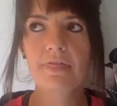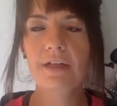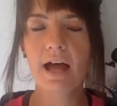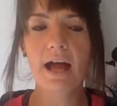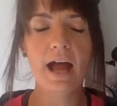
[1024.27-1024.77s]

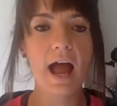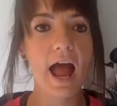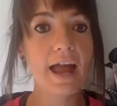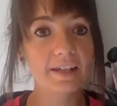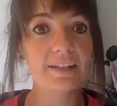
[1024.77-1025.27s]
that
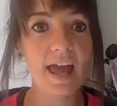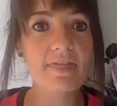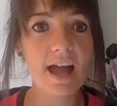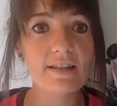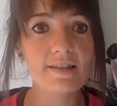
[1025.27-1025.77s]
I can get
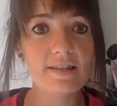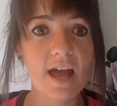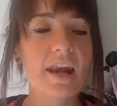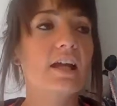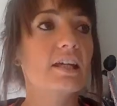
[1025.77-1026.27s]
that answer
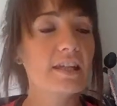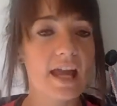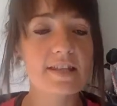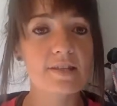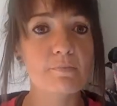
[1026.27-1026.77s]
and I can
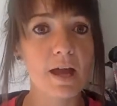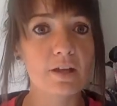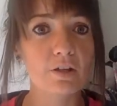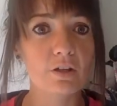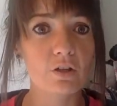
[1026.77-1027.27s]
get it to my
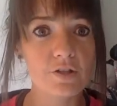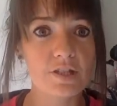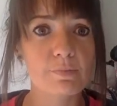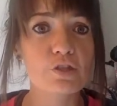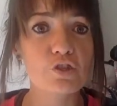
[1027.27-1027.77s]

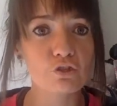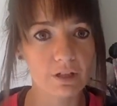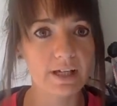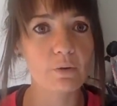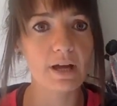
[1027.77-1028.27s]
customers
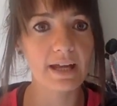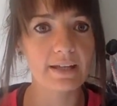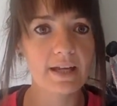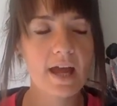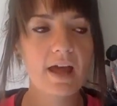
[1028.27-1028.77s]
straight away.